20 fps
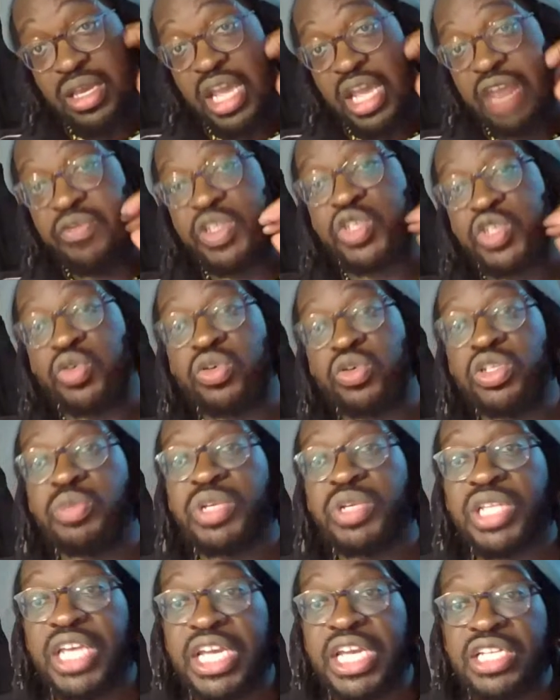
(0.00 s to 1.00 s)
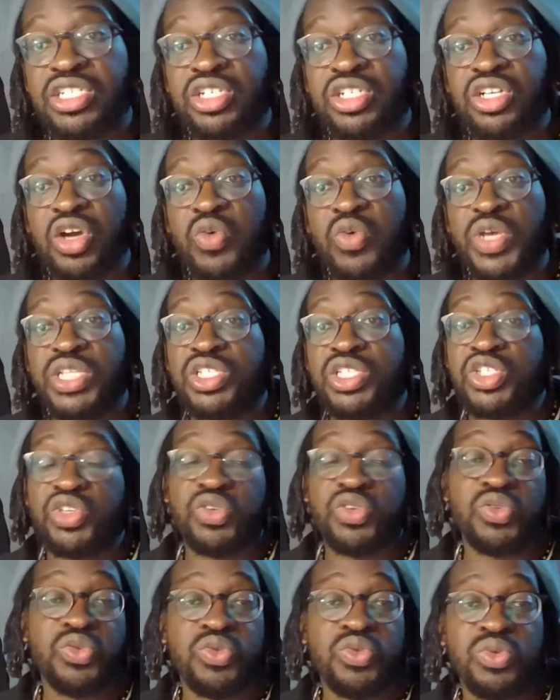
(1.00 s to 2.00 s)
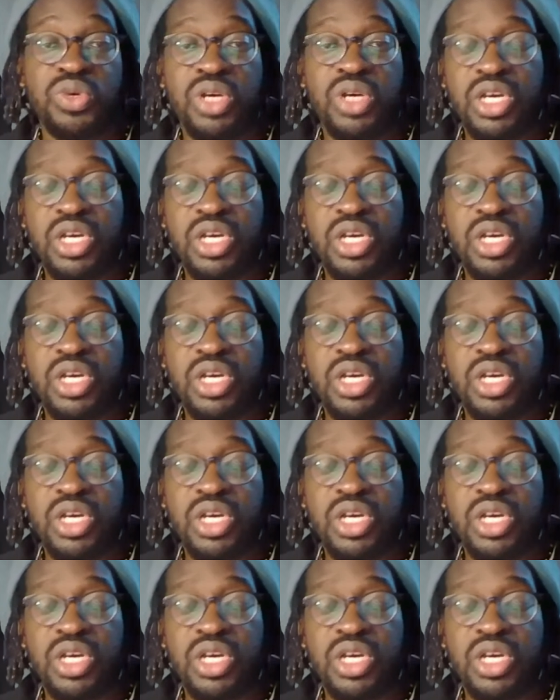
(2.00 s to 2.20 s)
Every tournament, India go into